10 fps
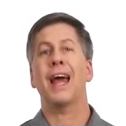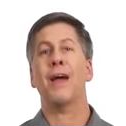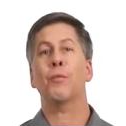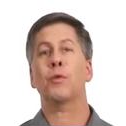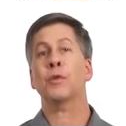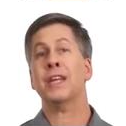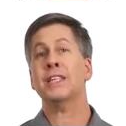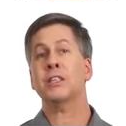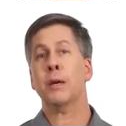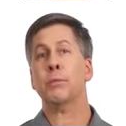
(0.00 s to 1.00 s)
and will
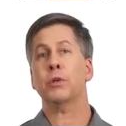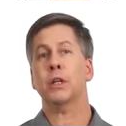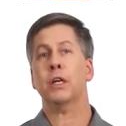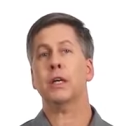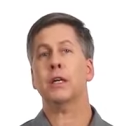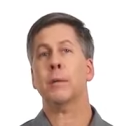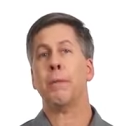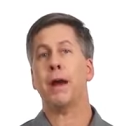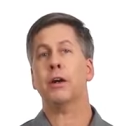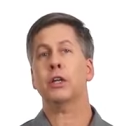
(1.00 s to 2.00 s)
then separately
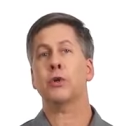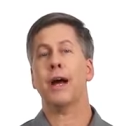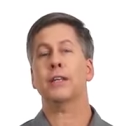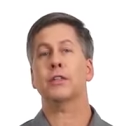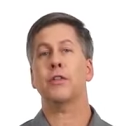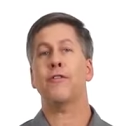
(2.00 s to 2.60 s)
compare and contrast